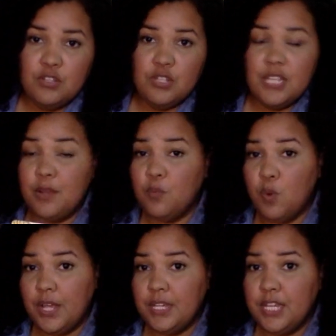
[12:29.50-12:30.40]
So it's like,
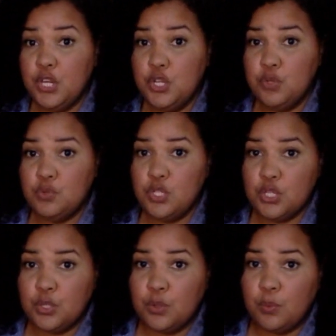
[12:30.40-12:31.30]
what can you
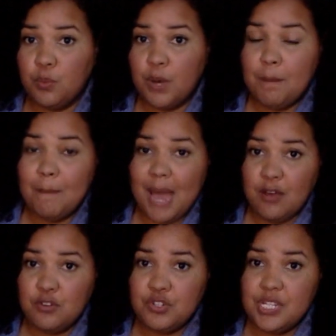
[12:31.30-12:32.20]
do? What
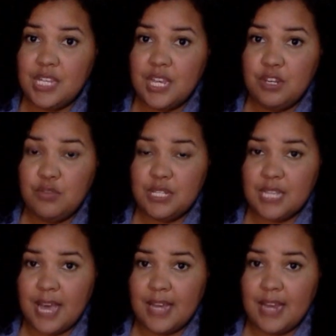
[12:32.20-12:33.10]
boundaries can you
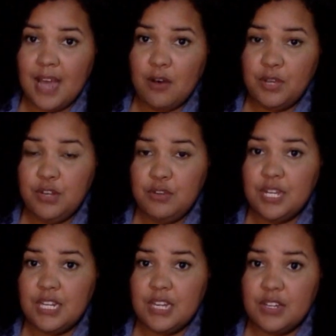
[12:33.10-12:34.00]
set? How can you
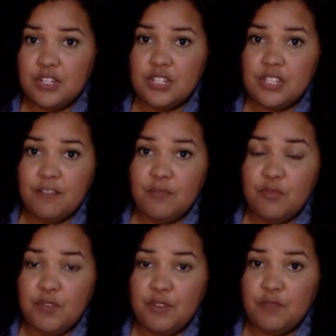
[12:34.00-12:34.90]
conduct yourself
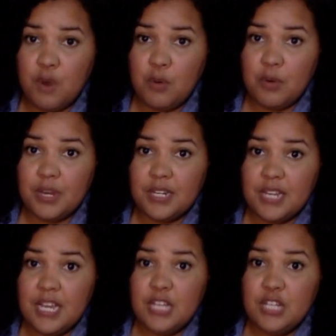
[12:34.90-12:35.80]
moving forward
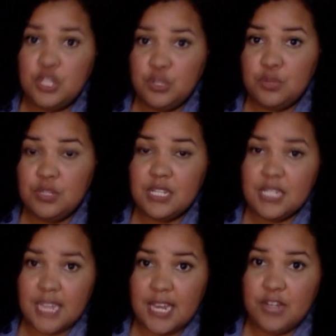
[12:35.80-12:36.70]
to
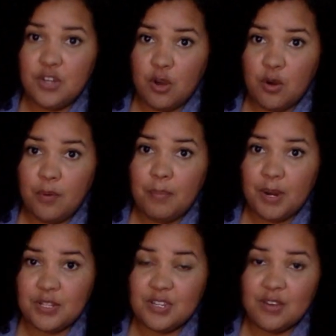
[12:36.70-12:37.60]
sustain your own
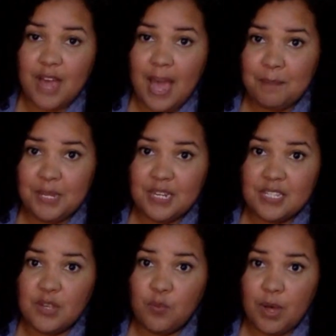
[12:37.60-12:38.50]
personal
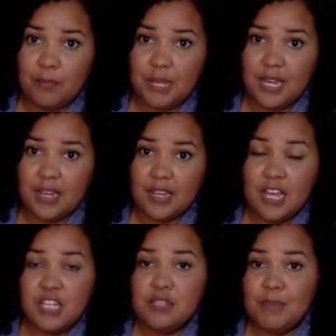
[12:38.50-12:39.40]
happiness and well-being,
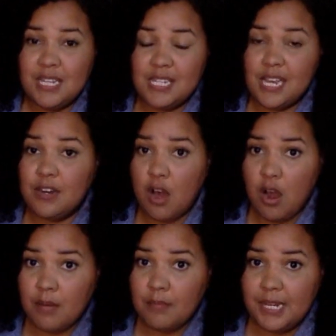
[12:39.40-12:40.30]
to maintain
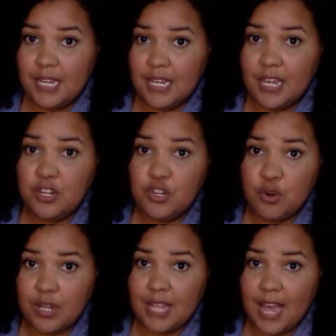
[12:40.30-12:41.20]
harmony in
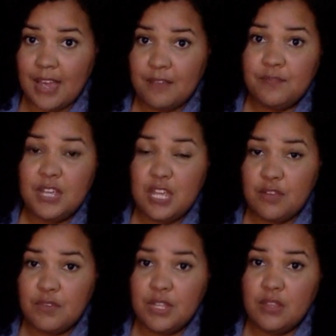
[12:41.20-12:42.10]
your life,
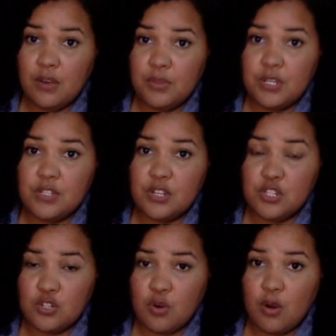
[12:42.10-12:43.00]
even though there's a
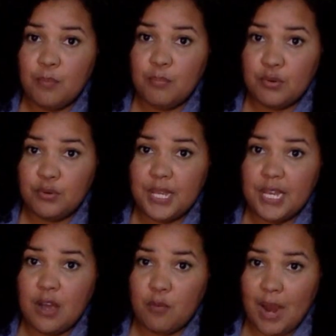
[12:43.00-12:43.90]
storm
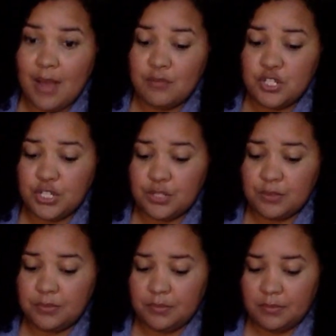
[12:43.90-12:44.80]
brewing around you?